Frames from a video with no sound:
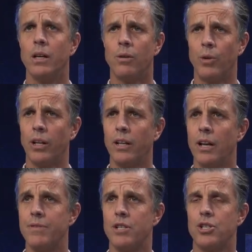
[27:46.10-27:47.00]
really
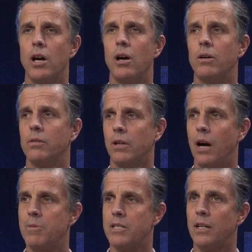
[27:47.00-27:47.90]
loves the show,
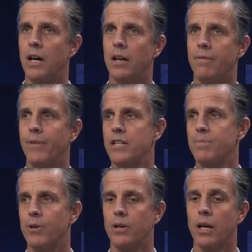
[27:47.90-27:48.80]
comments a lot on
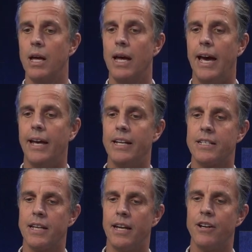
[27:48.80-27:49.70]
Facebook, and he
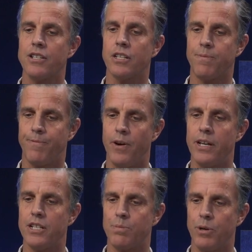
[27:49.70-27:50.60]
said, "Here's this
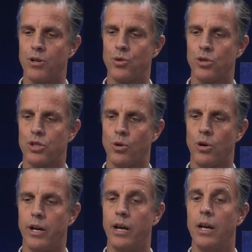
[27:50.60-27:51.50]
funny spiritual
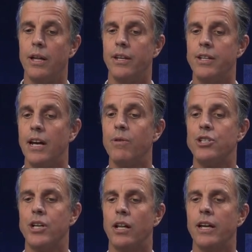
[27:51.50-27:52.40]
story." The day when
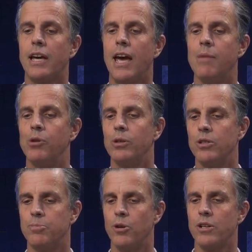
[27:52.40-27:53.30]
Chellie Campbell, whose
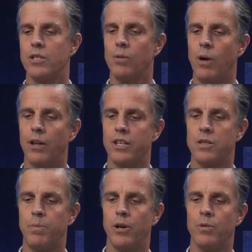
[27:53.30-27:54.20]
book is The Wealthy
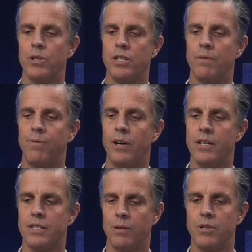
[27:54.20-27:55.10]
Spirit, was in
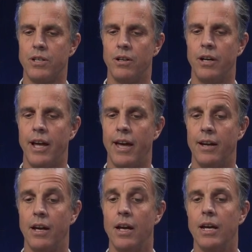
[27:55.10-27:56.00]
Funniest Thing with Darrell and Ed,
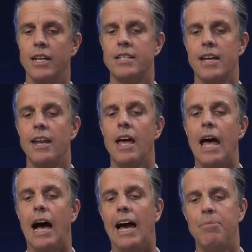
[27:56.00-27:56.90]
he said,
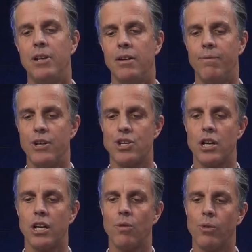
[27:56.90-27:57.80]
I had been
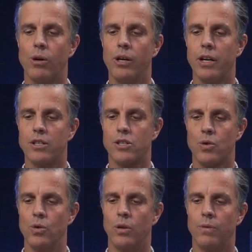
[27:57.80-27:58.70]
envisioning enrolling in
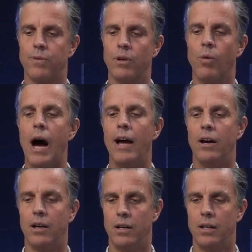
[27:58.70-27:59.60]
school for a
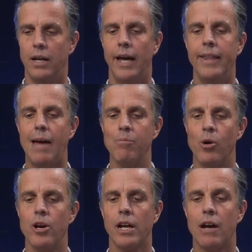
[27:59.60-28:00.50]
while, and
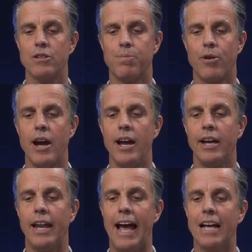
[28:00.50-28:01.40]
morning I was praying
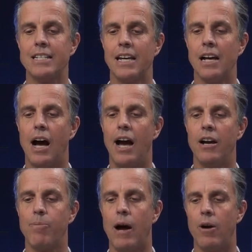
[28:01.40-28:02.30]
and asking higher
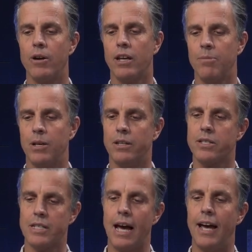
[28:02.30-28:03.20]
power to give me a
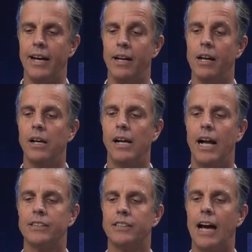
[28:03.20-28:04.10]
sign
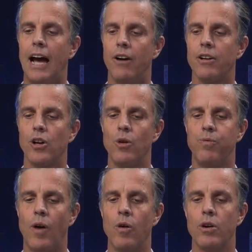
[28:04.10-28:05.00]
as to how to go
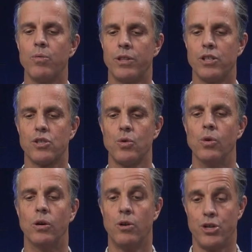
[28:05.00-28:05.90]
forward with the
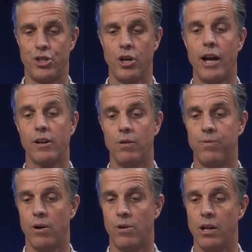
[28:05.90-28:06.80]
school, or should I go
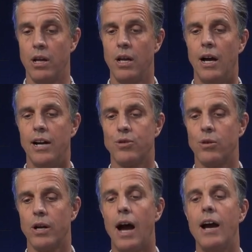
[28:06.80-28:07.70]
forward. I told
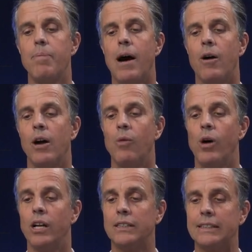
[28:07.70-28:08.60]
higher power, I
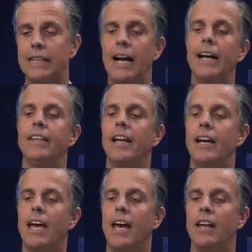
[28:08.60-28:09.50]
want a sign that I
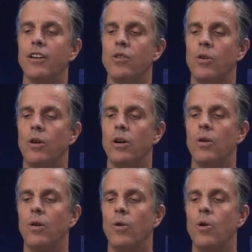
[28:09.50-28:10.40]
can't ignore
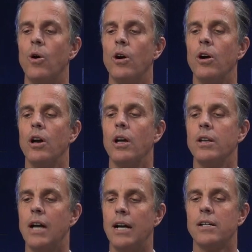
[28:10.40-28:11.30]
or
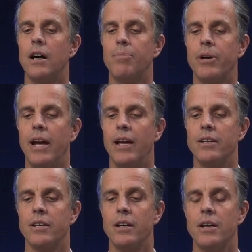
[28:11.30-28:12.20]
not
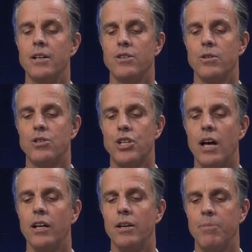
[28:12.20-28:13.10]
comprehend. So
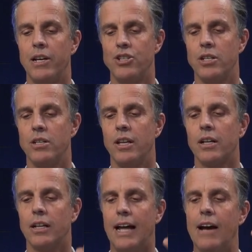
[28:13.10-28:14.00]
Chellie mentioned the
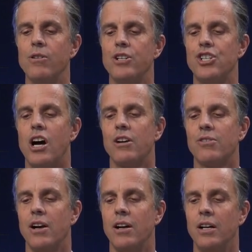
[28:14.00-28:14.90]
clown
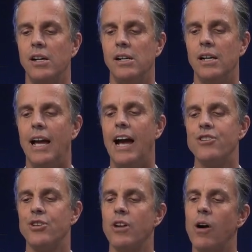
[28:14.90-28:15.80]
chakra. Yes. As
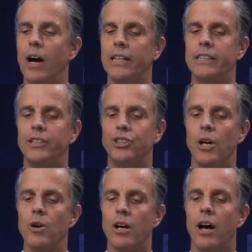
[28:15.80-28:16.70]
you know, I teach
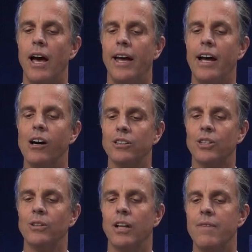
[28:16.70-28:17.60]
yoga and I also
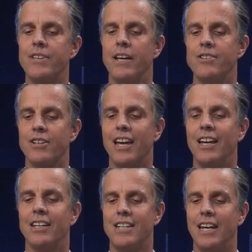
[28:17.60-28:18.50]
love to
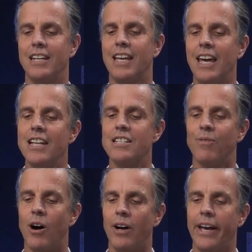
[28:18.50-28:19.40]
entertain kids of
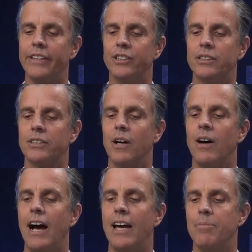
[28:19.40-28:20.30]
all ages. So
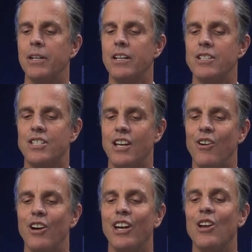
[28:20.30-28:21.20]
I had been
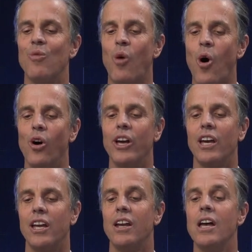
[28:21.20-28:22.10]
considering enrolling
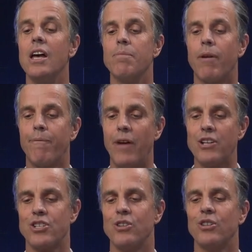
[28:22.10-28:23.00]
in
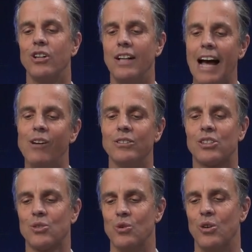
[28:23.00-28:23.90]
professional clown
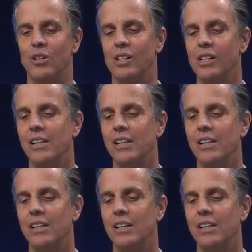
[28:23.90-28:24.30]
school. Oh